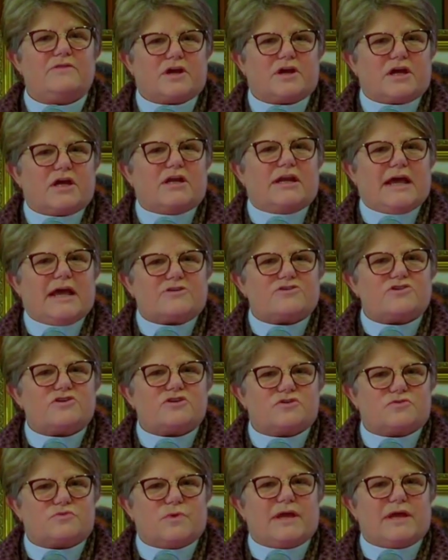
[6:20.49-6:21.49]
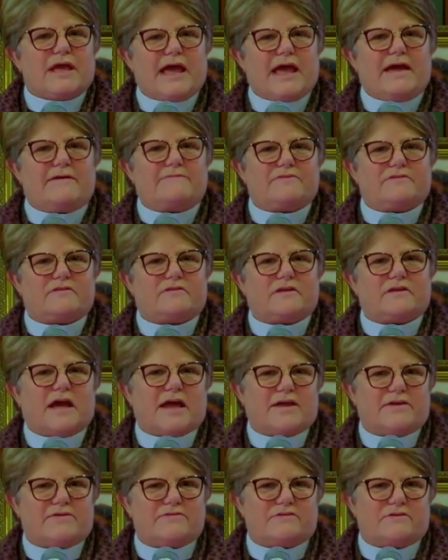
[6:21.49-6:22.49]
the connections we have as a
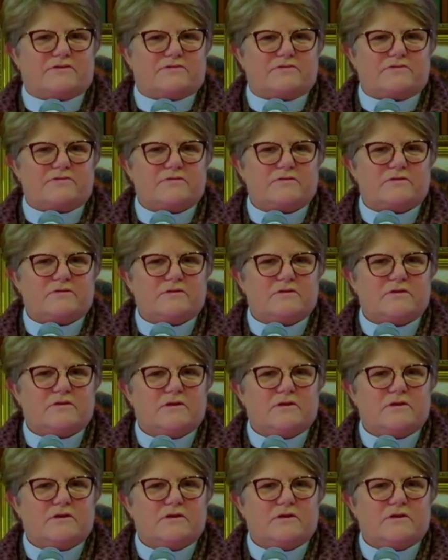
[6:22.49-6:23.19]
diocese.